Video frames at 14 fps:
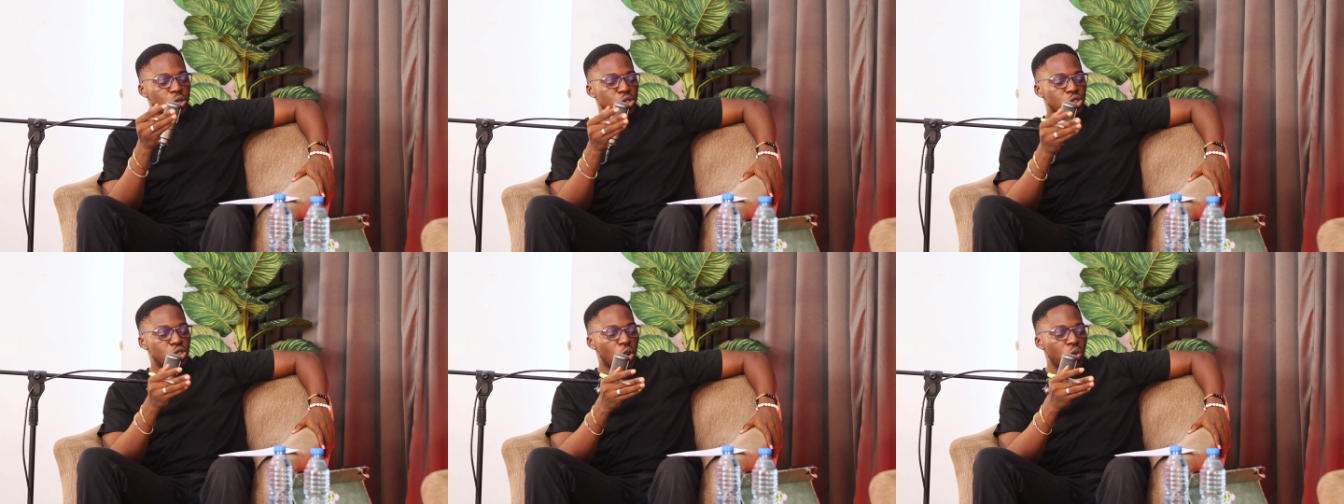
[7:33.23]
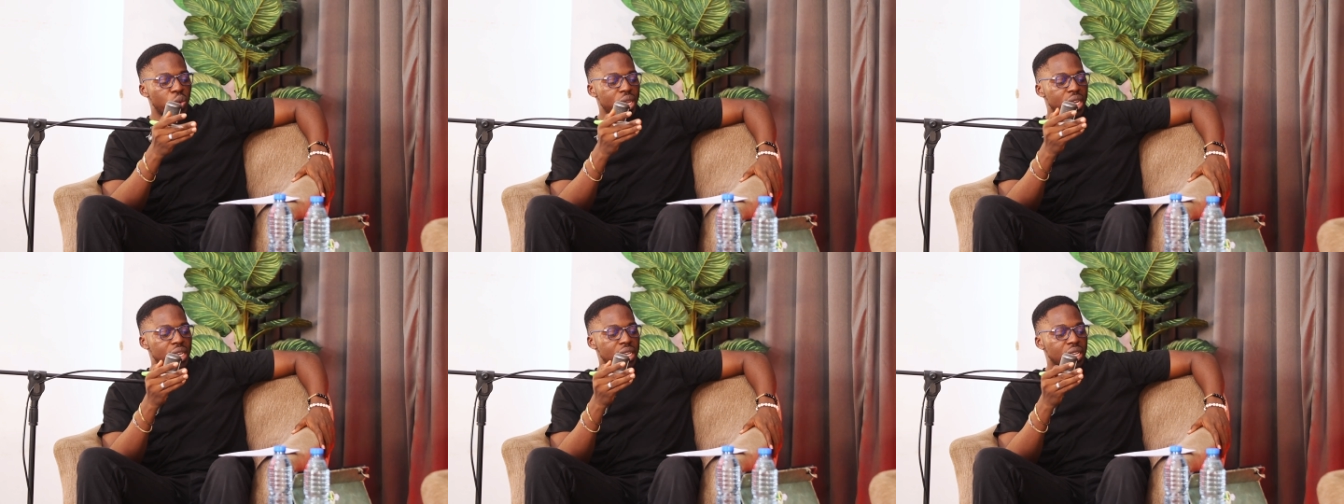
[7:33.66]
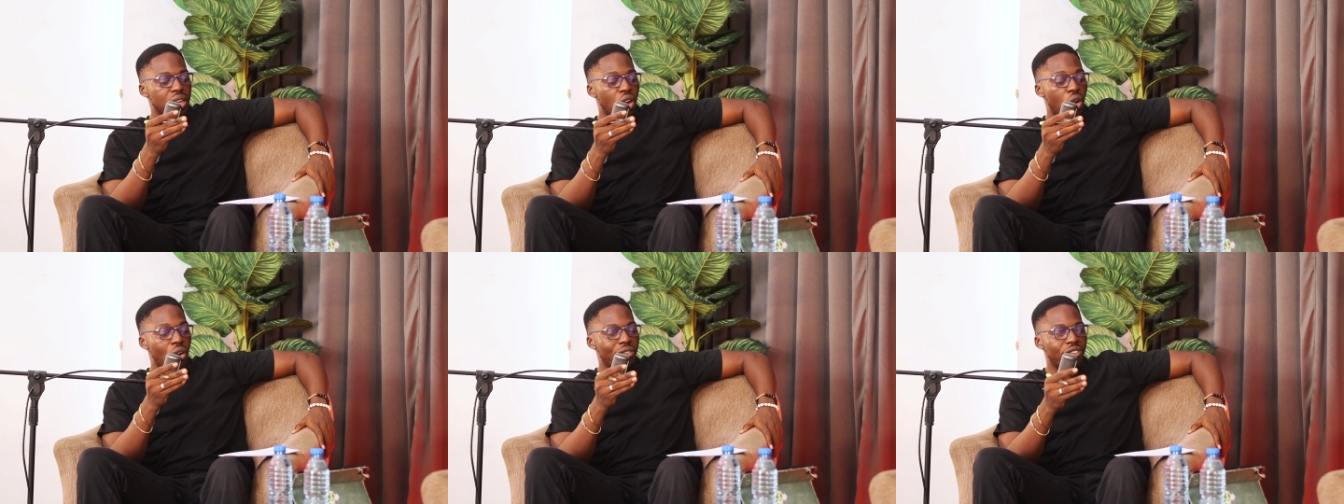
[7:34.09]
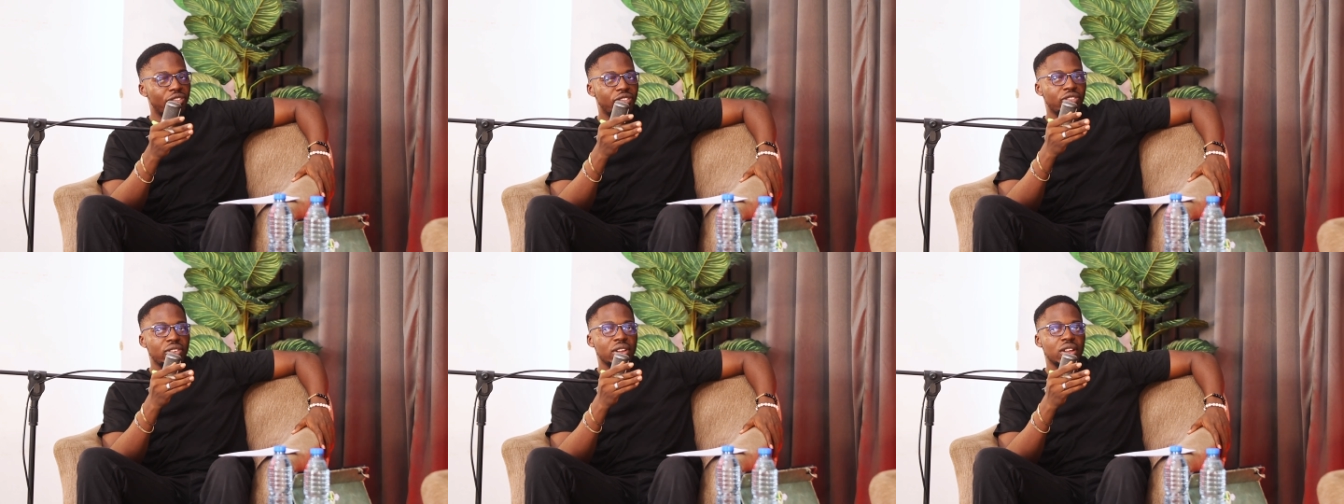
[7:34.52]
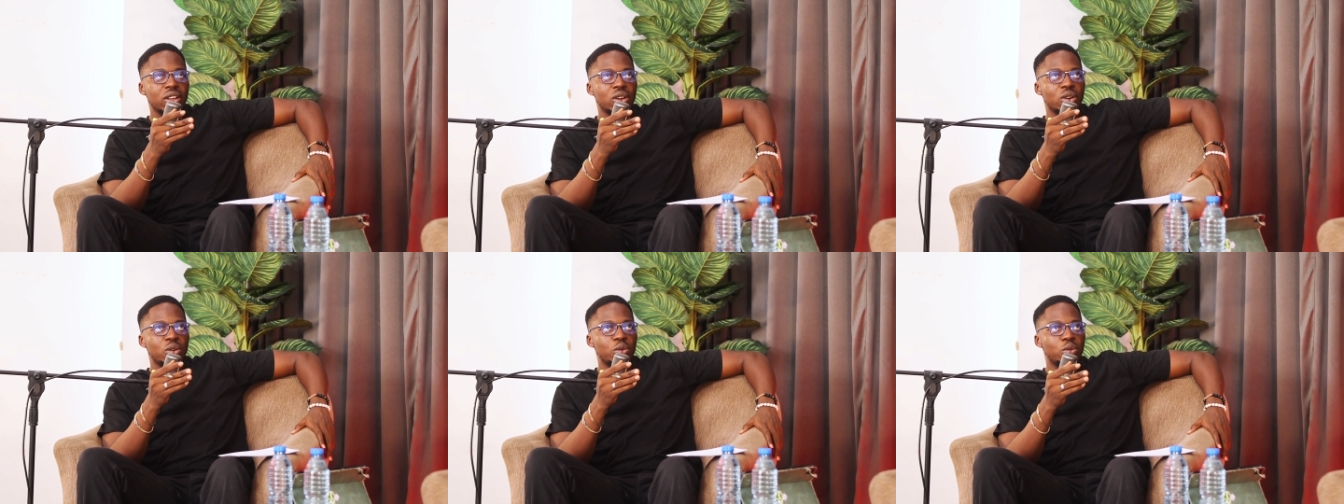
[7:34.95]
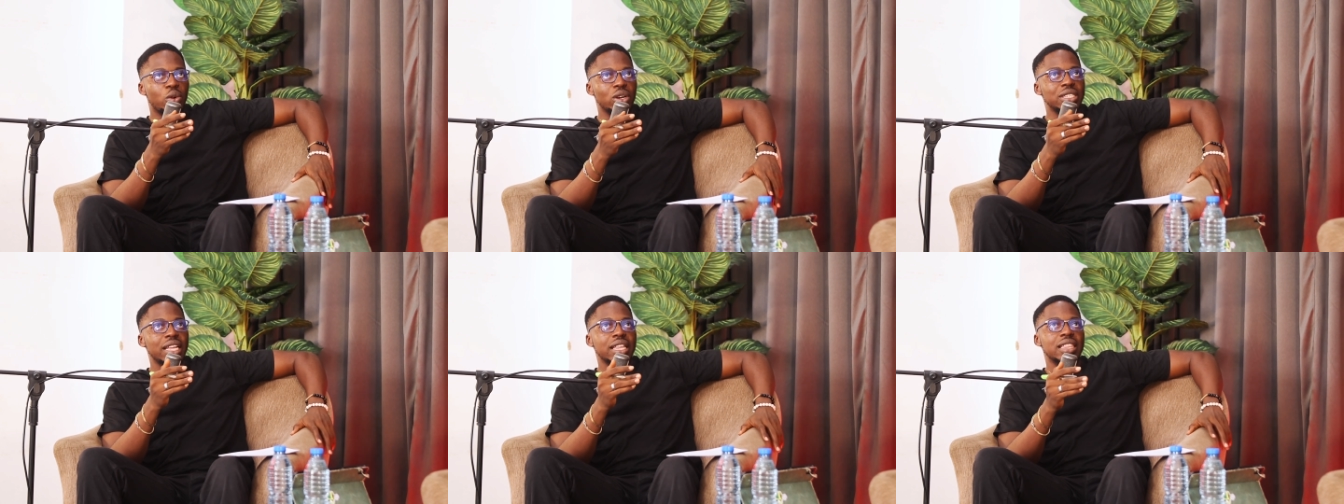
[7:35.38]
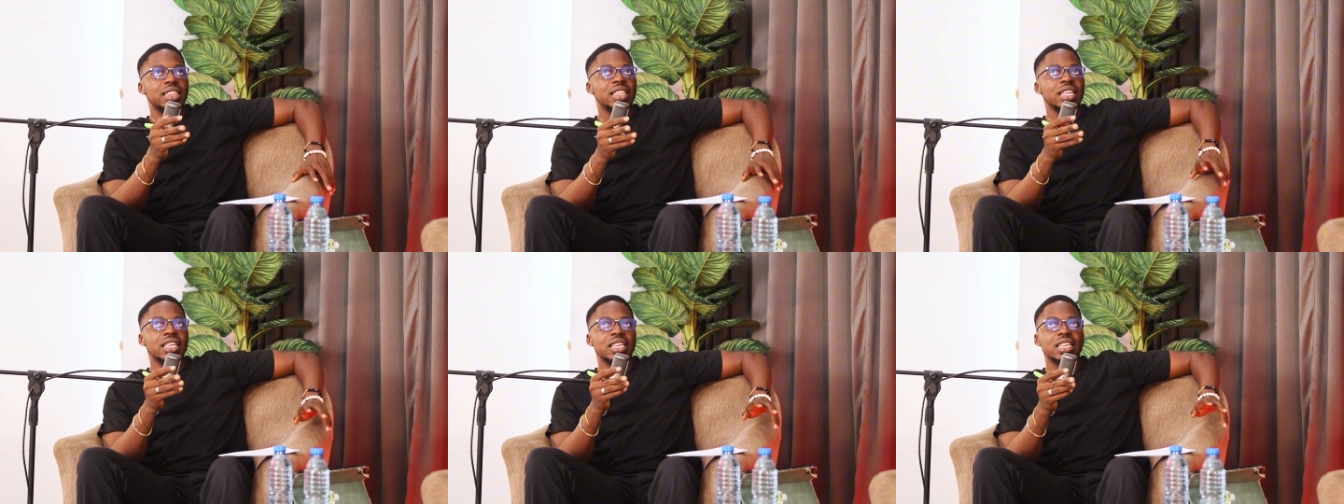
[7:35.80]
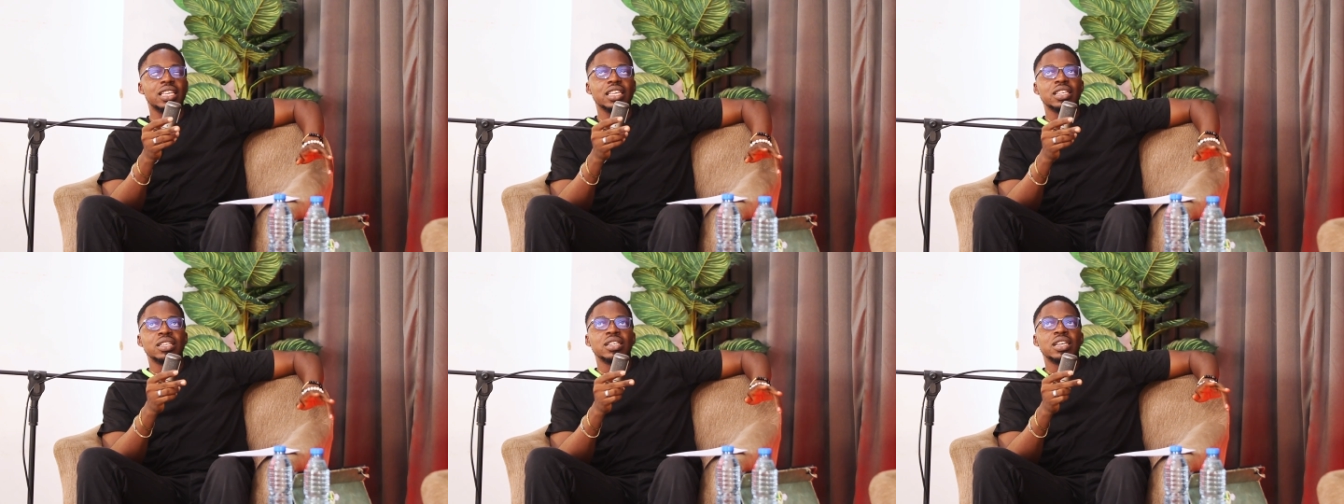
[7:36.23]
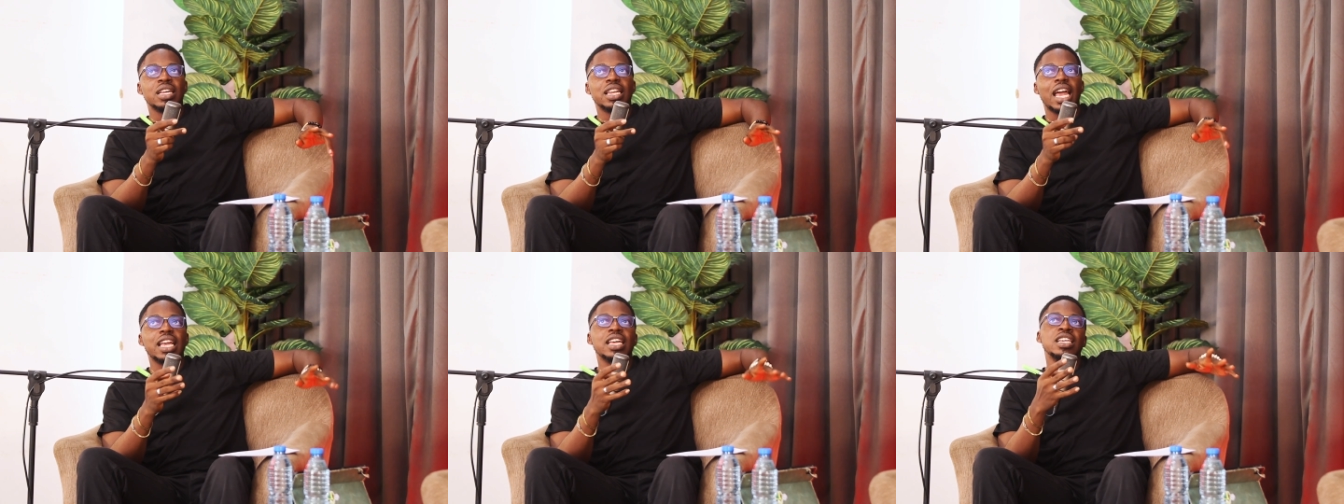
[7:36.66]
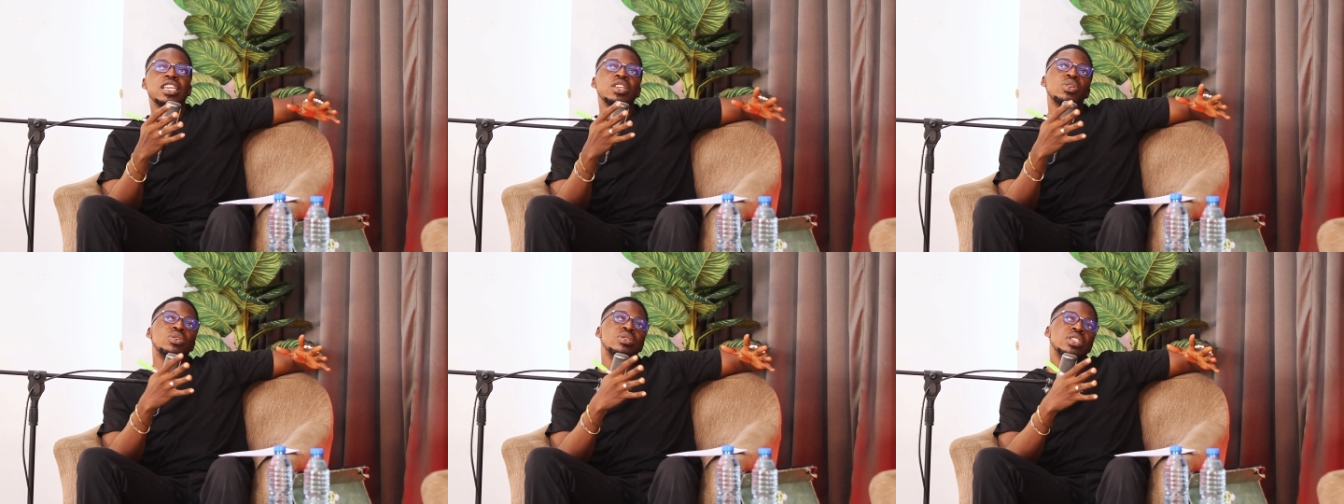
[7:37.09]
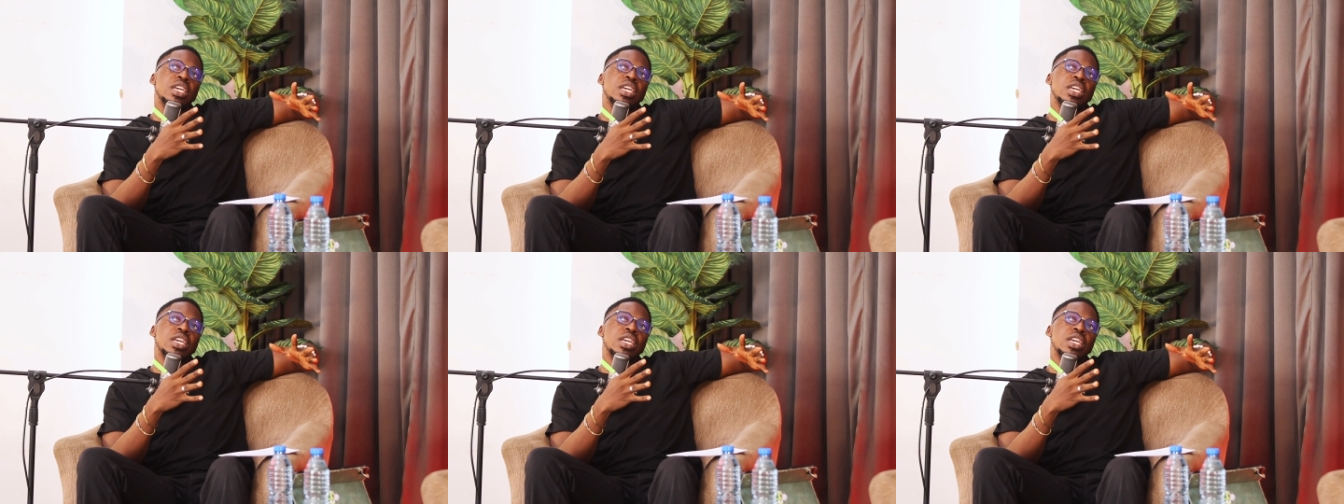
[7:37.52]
showing off what they think, like, they